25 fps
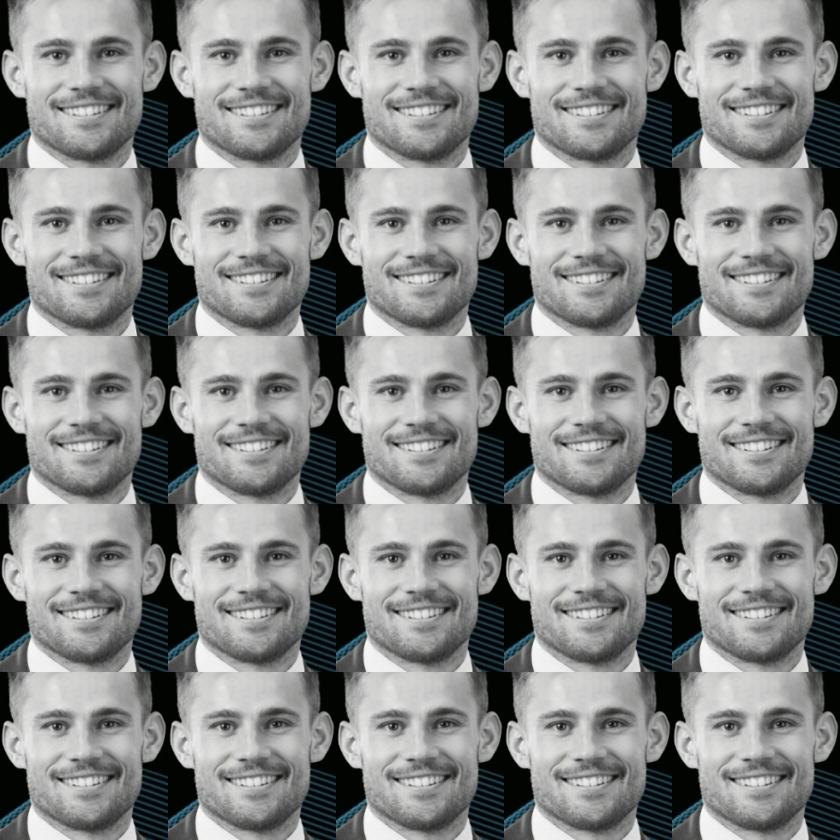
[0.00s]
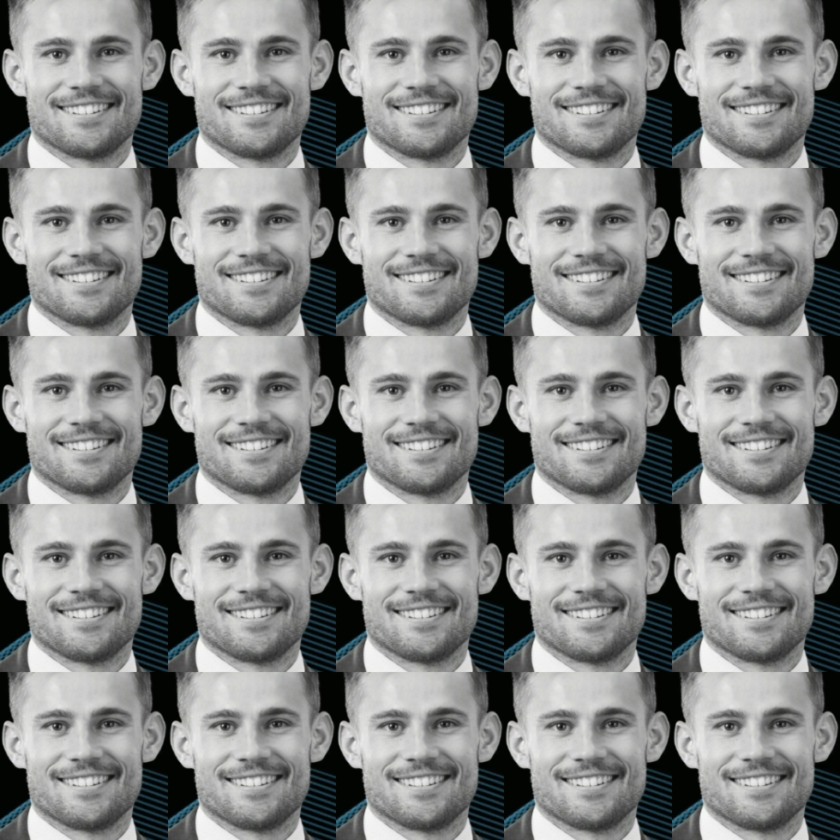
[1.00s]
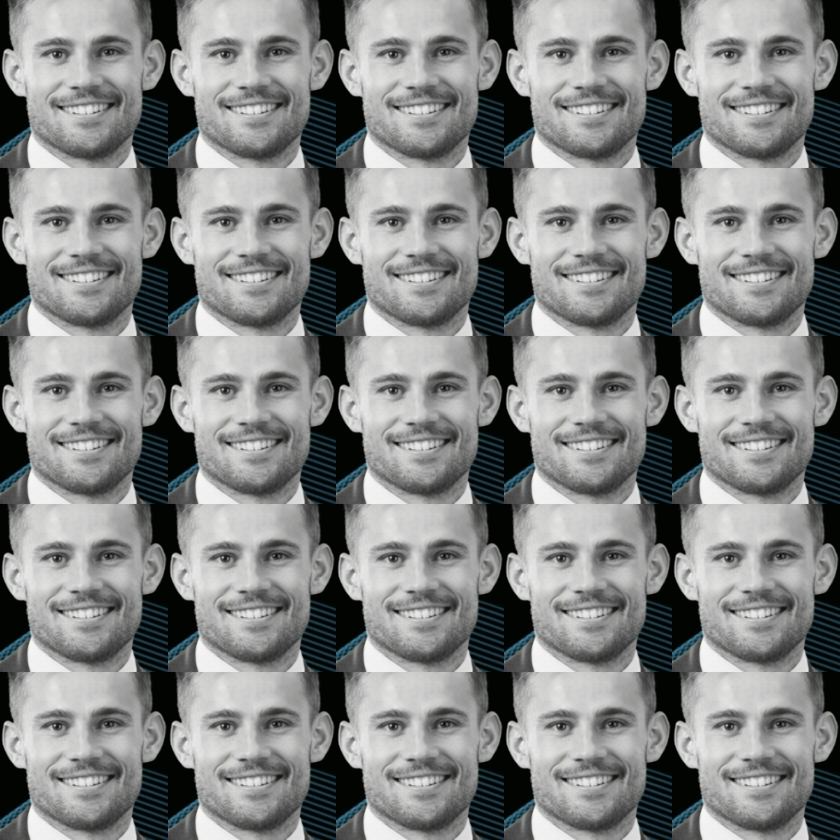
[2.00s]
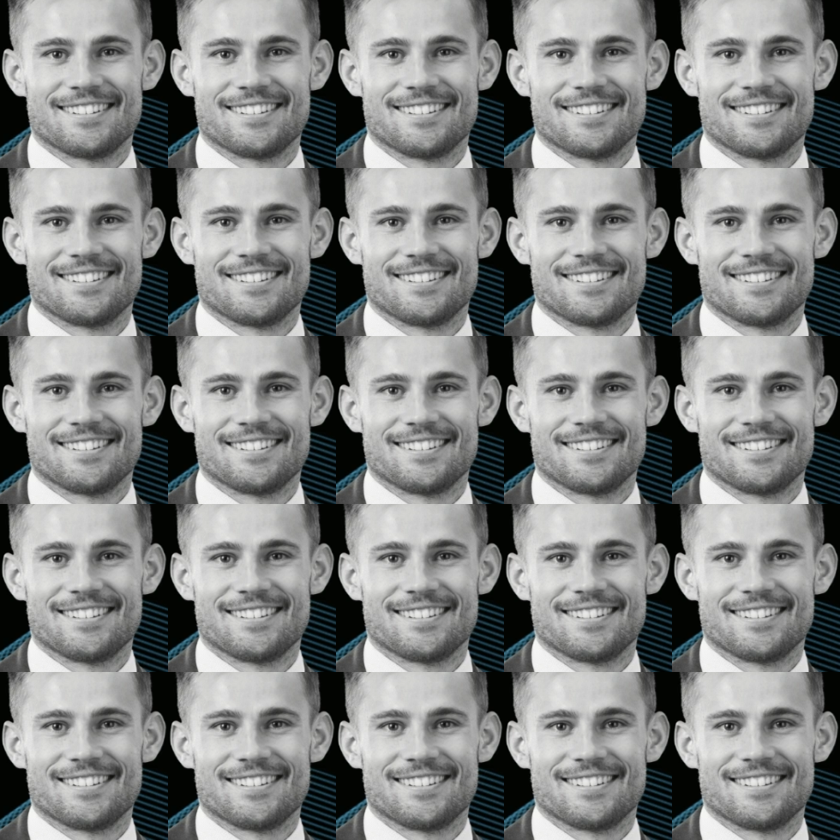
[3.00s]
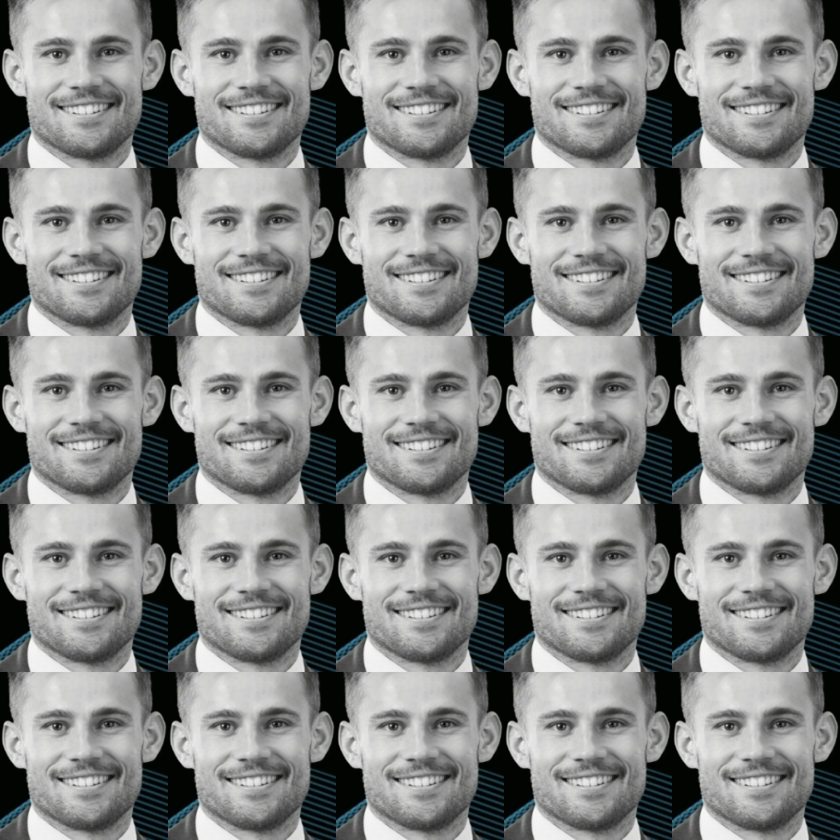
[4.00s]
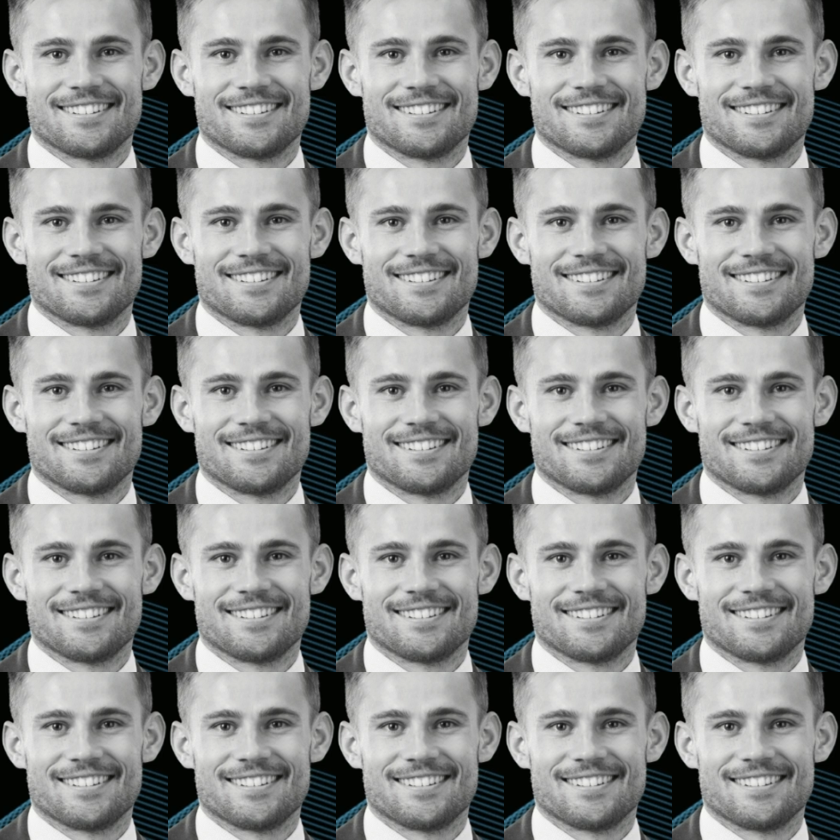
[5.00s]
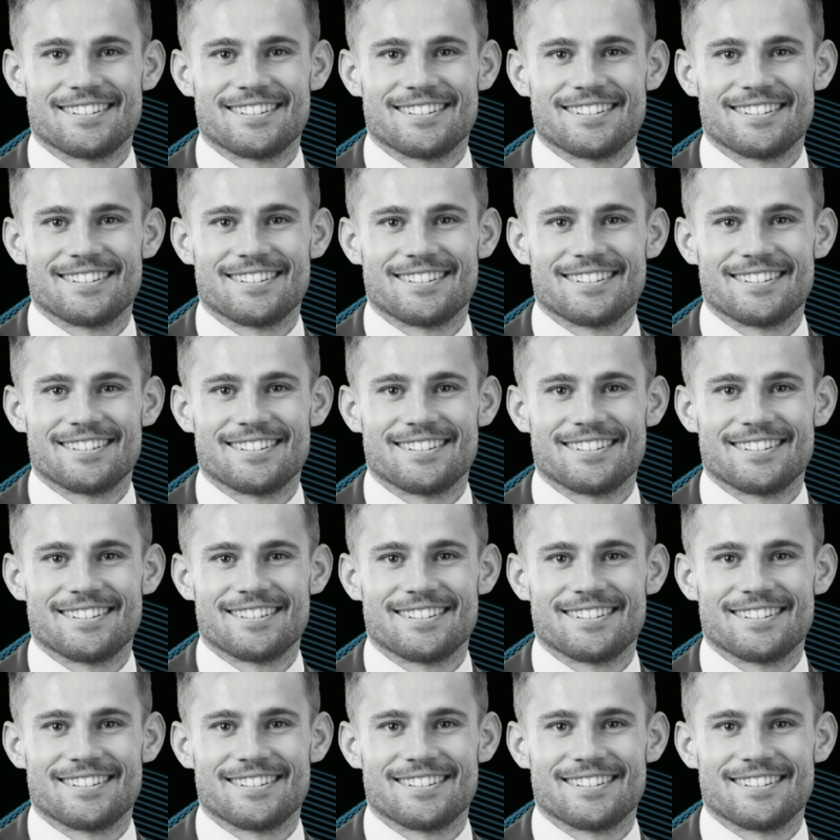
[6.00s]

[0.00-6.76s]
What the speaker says: (no lip movement)